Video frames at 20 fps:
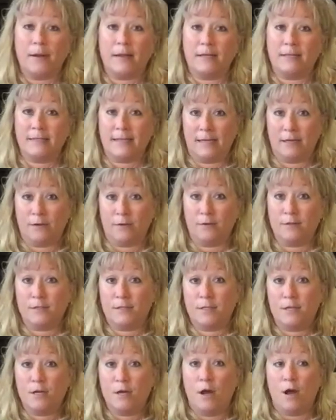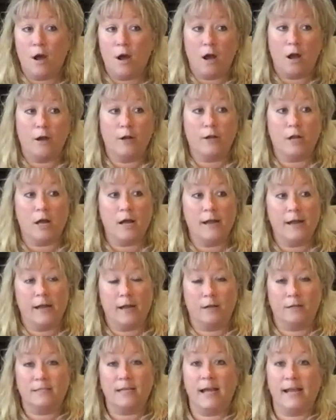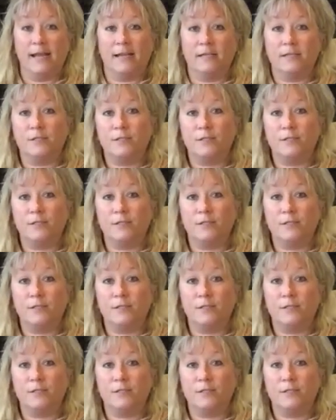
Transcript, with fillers: containers are not airtight.